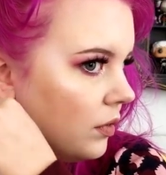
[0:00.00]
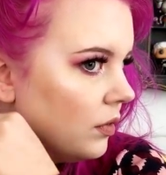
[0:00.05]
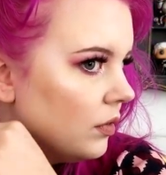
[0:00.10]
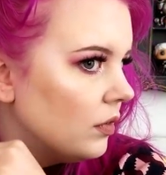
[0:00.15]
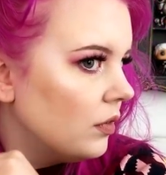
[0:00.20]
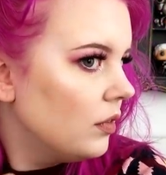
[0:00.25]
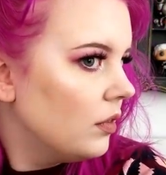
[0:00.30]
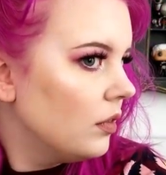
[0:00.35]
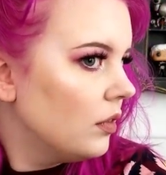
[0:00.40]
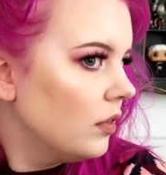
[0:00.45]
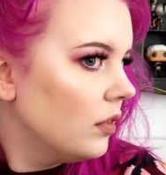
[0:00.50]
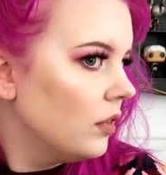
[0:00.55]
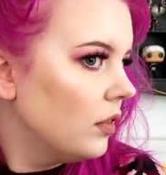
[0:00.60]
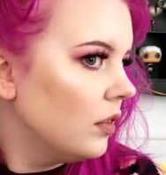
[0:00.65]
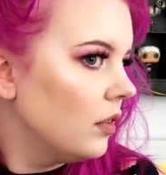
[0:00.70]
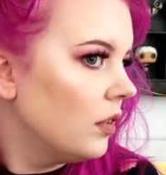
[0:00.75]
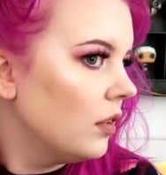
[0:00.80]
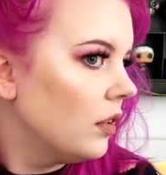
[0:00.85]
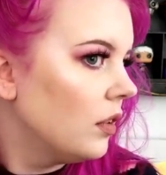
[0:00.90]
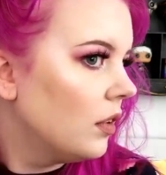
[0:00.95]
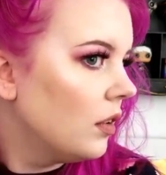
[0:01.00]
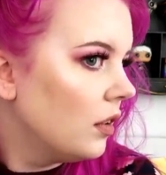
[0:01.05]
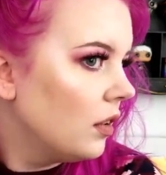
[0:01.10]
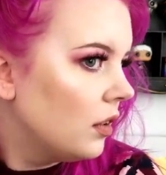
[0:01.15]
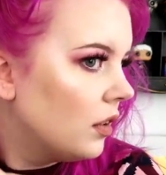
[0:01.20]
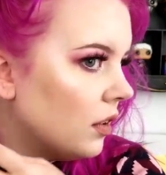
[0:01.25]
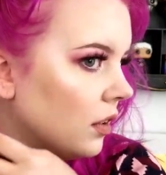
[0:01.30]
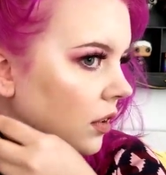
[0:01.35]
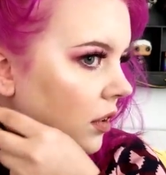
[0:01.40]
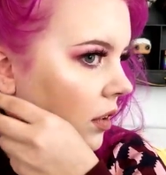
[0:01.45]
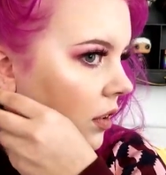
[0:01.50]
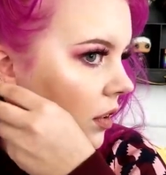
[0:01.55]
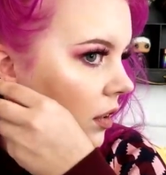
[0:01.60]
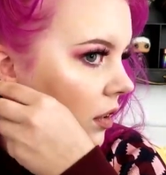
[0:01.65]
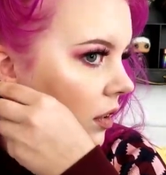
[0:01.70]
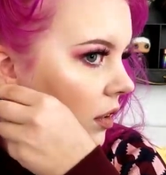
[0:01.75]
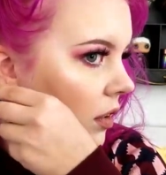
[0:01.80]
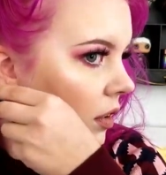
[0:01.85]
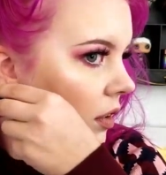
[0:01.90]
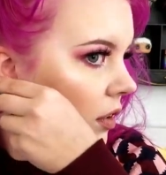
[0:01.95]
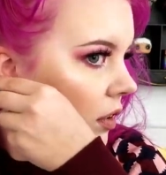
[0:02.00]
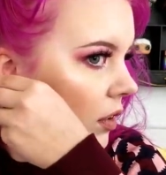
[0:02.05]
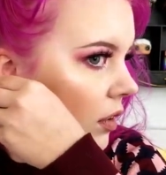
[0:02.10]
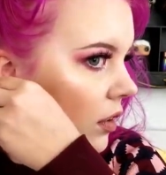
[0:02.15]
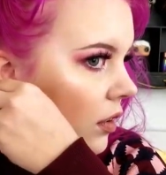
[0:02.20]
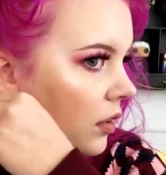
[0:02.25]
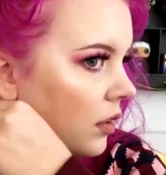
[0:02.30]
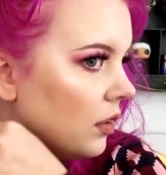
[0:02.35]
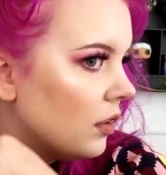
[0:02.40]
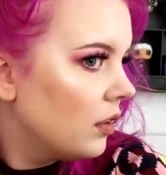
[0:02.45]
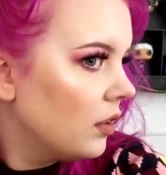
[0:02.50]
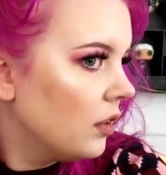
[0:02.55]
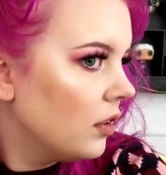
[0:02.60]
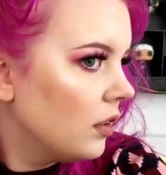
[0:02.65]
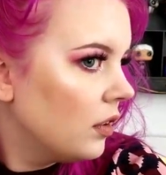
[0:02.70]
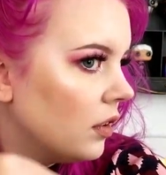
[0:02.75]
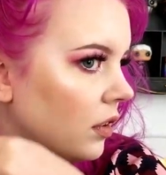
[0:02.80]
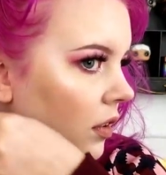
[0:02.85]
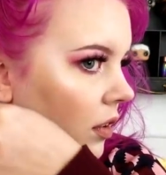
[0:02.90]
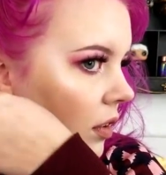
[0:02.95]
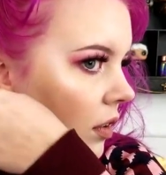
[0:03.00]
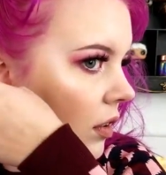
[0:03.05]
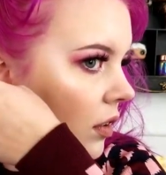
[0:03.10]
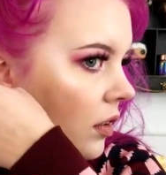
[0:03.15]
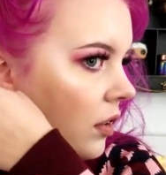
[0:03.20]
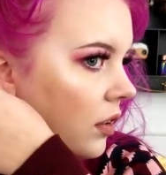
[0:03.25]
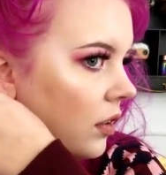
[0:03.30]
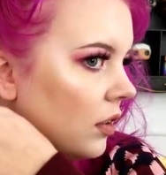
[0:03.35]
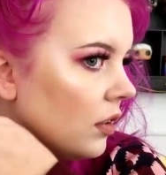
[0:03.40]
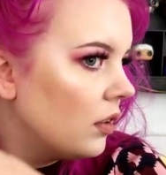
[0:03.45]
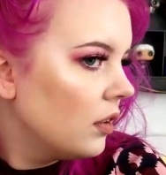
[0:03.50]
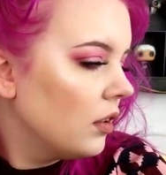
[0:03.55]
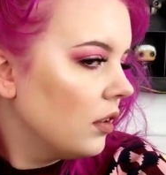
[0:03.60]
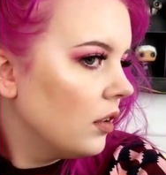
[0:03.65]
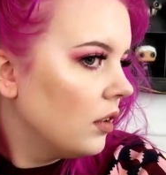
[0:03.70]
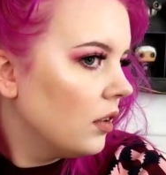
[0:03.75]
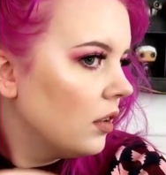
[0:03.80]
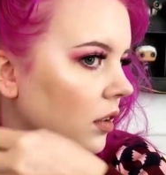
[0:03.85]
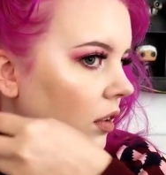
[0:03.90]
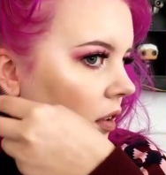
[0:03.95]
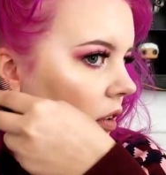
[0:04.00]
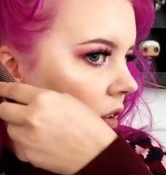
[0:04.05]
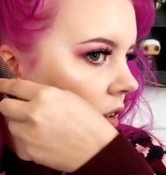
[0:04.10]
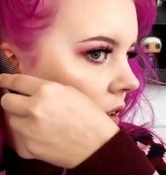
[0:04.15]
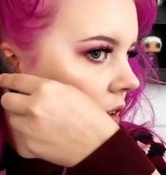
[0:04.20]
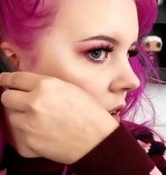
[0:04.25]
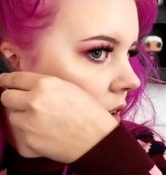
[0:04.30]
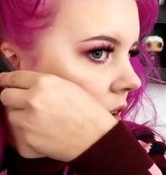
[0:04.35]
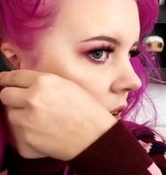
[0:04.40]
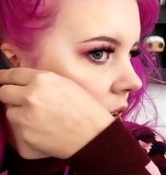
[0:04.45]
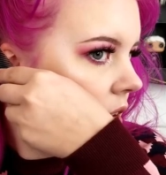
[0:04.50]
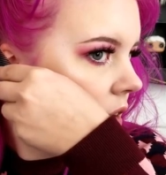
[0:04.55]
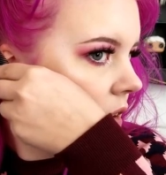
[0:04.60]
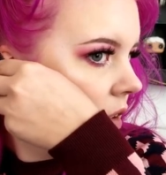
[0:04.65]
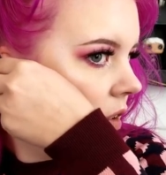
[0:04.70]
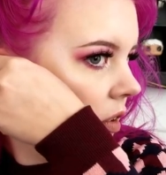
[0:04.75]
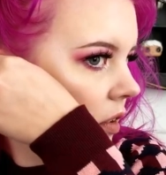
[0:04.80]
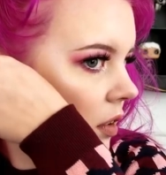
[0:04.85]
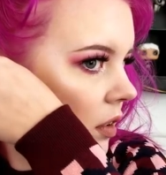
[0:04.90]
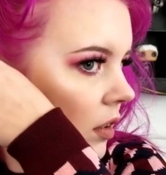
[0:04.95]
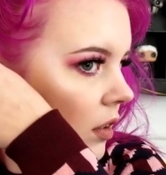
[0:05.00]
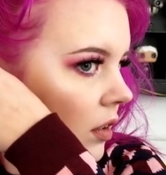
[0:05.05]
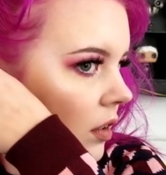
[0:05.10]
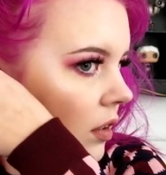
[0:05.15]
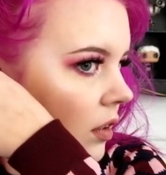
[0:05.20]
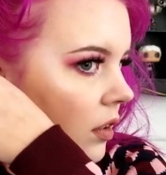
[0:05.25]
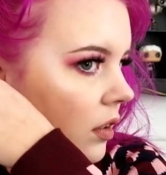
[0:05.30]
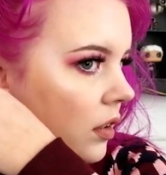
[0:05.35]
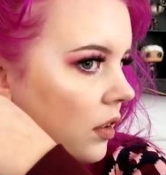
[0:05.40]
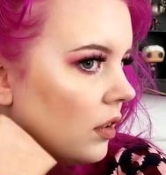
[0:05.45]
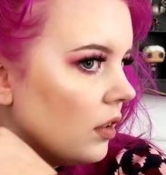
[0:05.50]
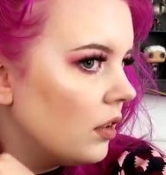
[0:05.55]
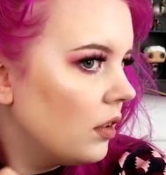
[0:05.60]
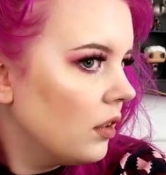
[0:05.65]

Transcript: [no speech]